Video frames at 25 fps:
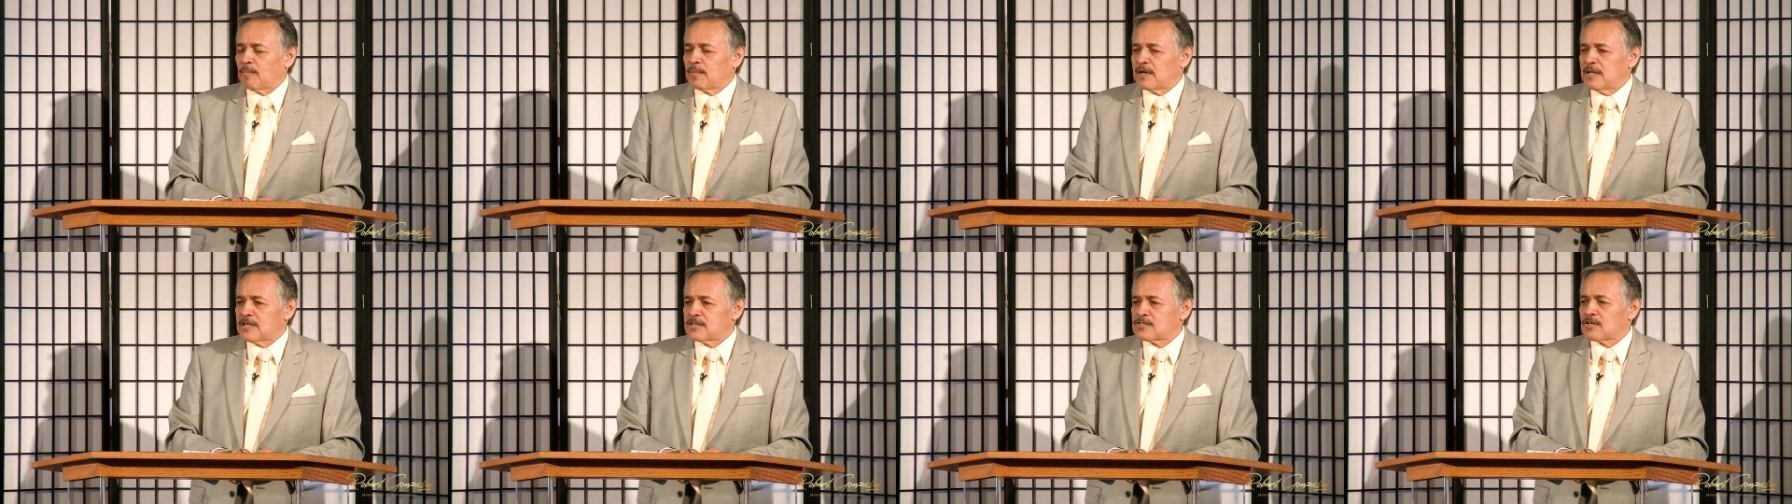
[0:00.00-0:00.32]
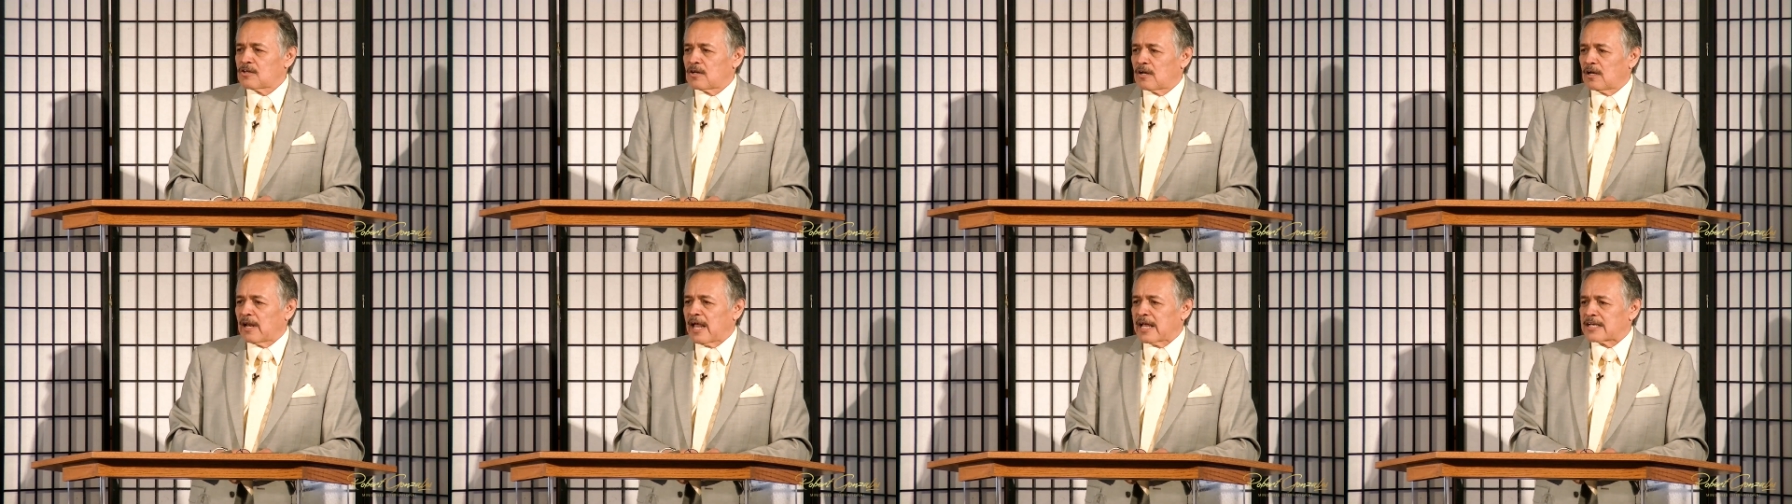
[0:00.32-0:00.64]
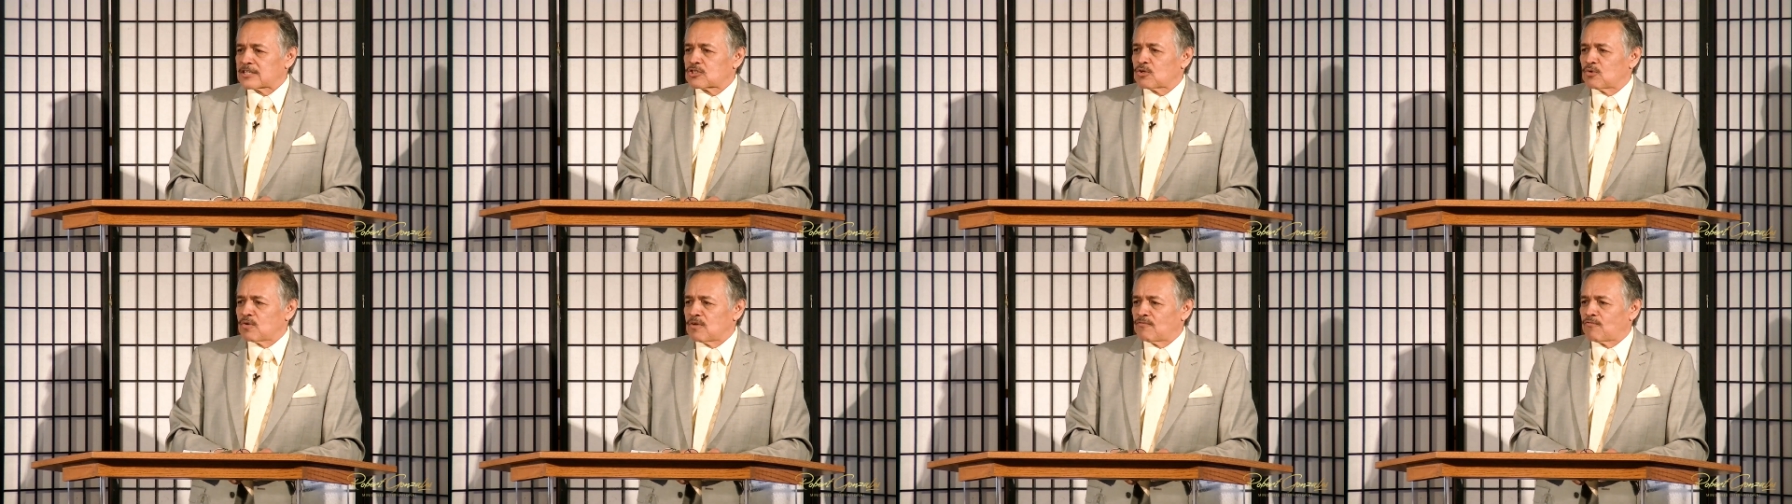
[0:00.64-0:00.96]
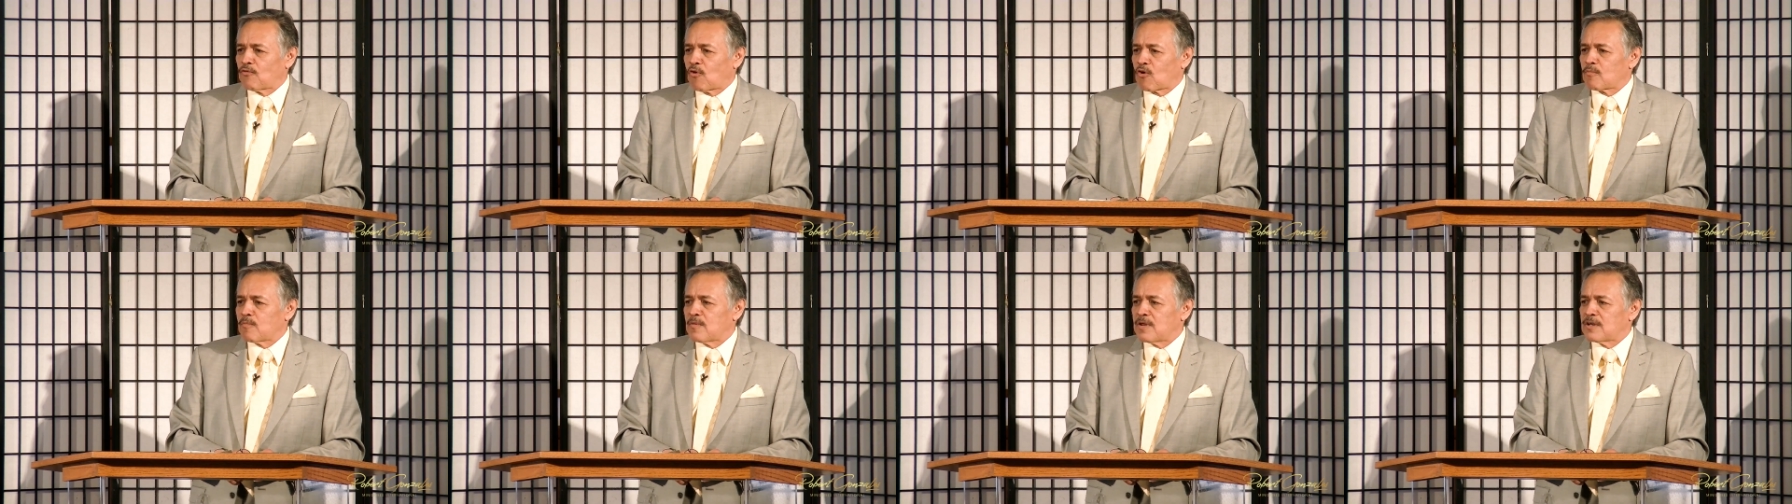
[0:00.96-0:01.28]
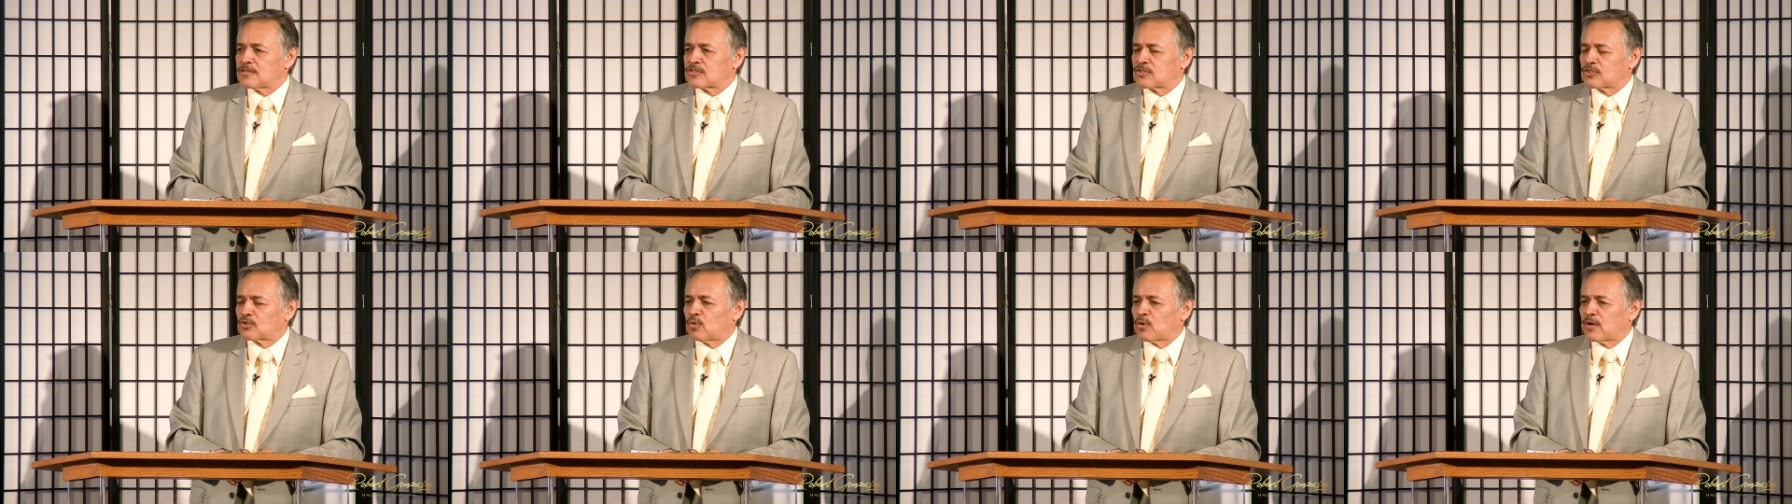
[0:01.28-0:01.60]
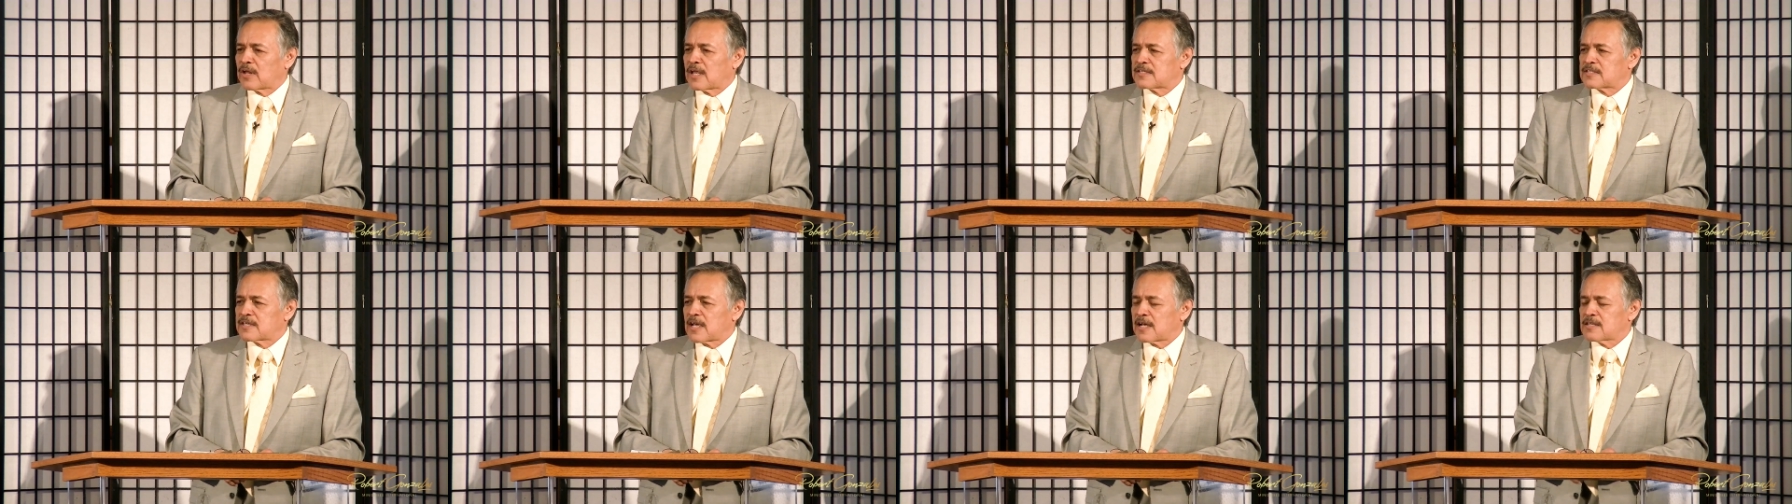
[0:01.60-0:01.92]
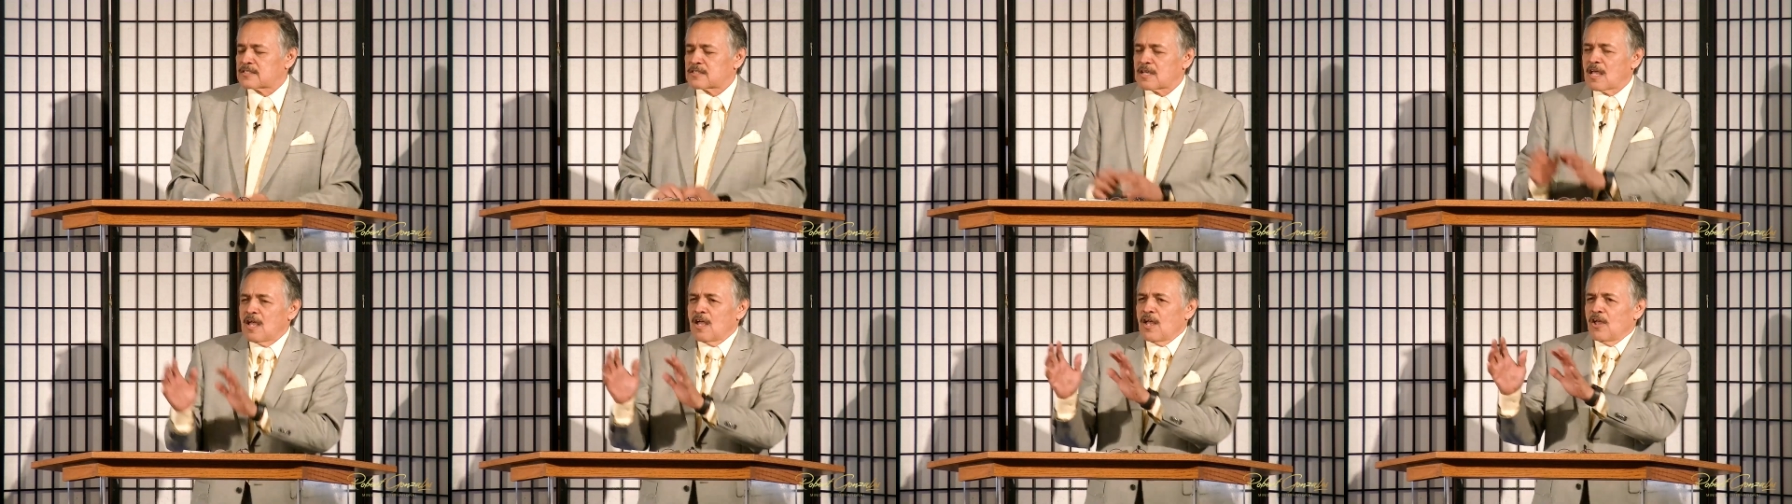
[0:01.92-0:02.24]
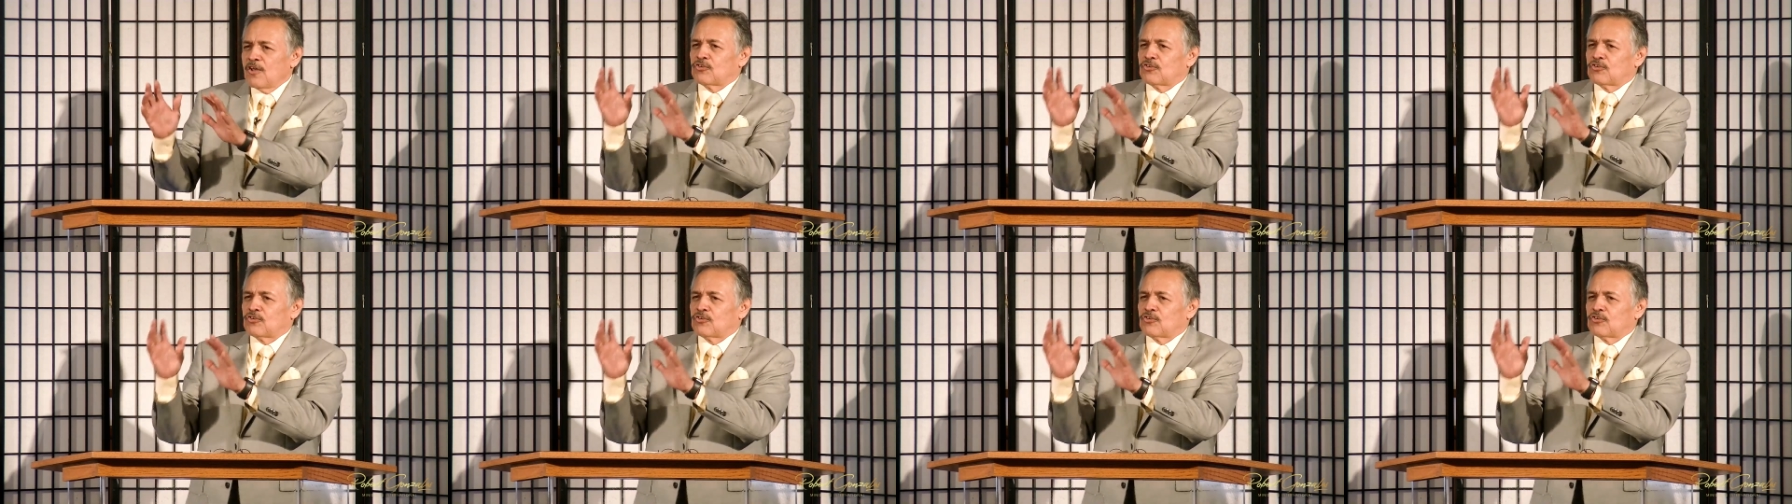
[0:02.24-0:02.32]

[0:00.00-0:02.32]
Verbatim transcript: but it's going to last only 4 minutes and 28 seconds.